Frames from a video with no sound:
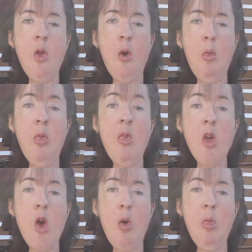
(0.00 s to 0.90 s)
When they
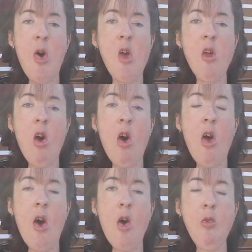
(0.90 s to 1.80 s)
came back, I
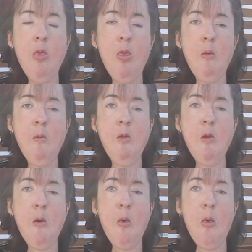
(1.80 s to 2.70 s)
asked them
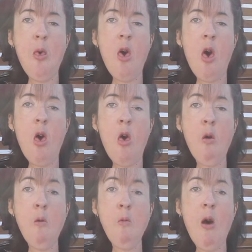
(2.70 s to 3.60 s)

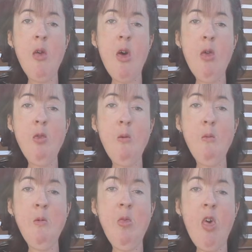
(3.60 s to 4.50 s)
to write down some
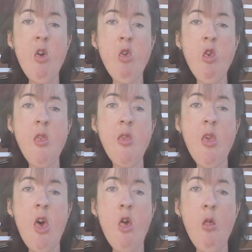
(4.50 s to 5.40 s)
reflections
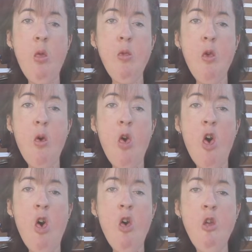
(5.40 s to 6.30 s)
and also
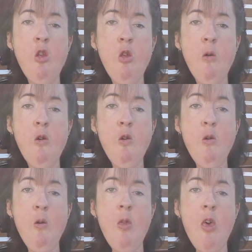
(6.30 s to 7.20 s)
do a
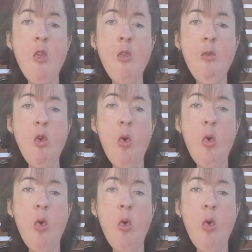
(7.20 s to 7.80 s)
short interview